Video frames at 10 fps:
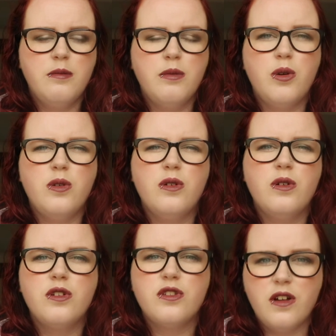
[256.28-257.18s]

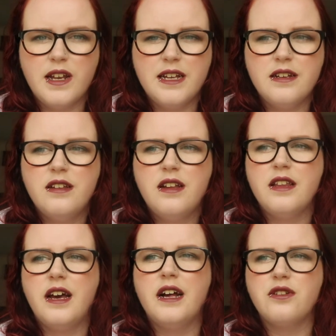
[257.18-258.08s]
more solid
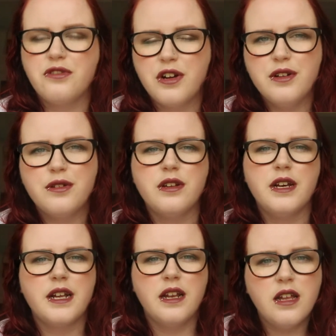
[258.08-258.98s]
that has growth and
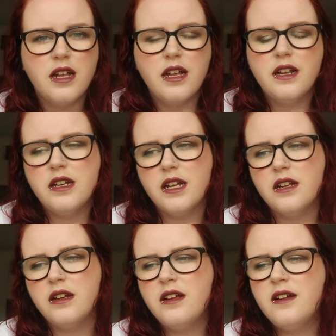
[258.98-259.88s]
I can learn
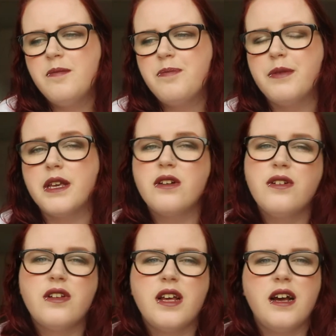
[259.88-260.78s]
and make
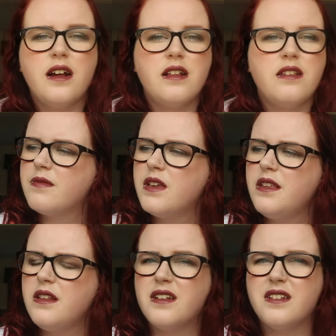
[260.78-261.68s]
contacts. I
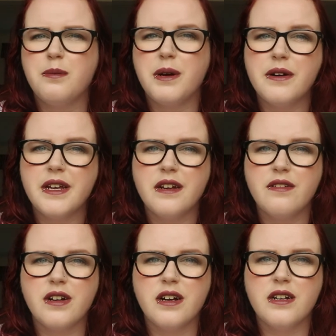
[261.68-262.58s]
think that's about it
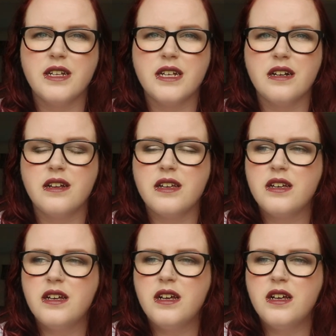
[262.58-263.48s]
regarding like
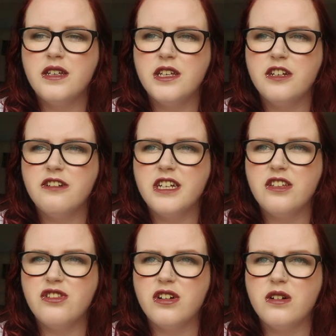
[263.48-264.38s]
uni,
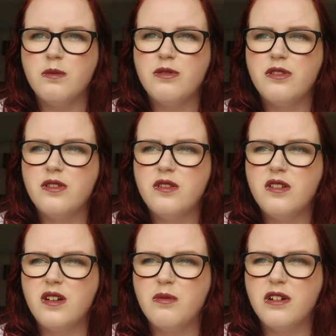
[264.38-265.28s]
jobs,
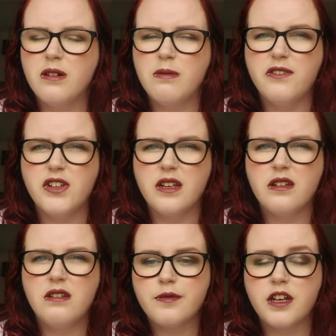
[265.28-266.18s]
and where I'm living.
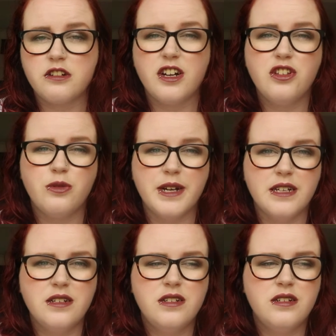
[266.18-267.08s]
I
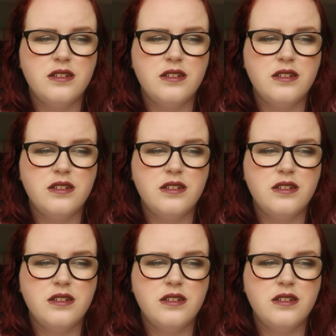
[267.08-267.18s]
graduated.